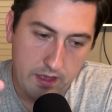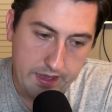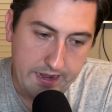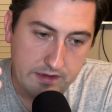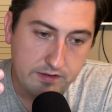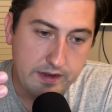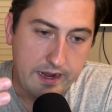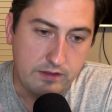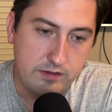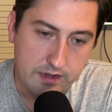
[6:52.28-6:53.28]
as
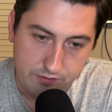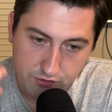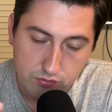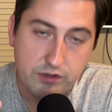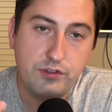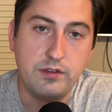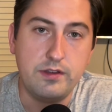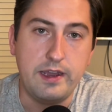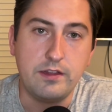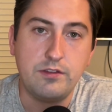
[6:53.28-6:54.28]
dads, as Christian
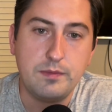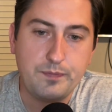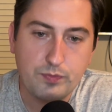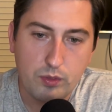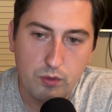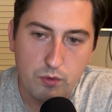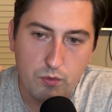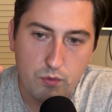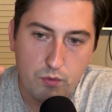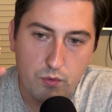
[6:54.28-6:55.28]
dads,
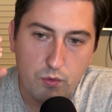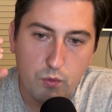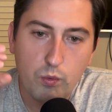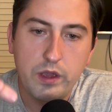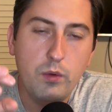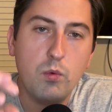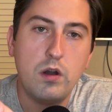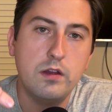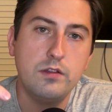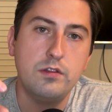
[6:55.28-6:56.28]
we
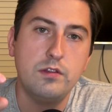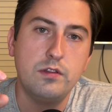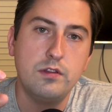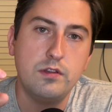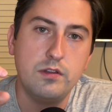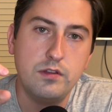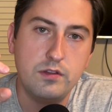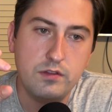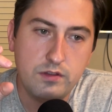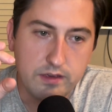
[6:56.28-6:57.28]
want
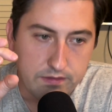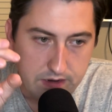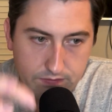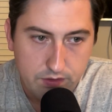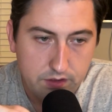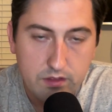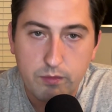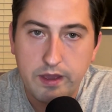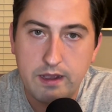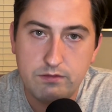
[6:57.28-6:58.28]
to give everything that
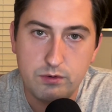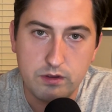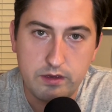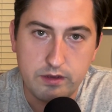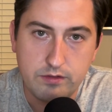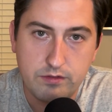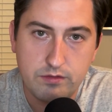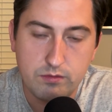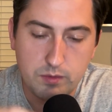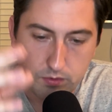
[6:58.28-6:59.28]
we have to our kids.
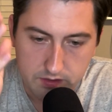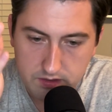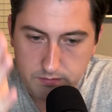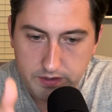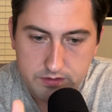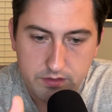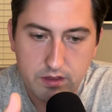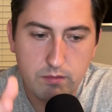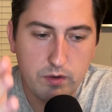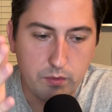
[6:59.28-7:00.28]
We want to commit to
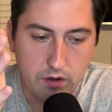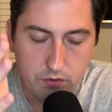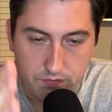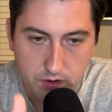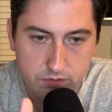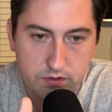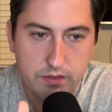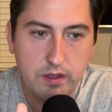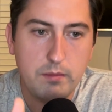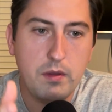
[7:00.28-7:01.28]
them. We want to devote to
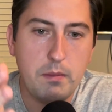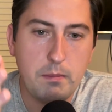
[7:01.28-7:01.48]
them,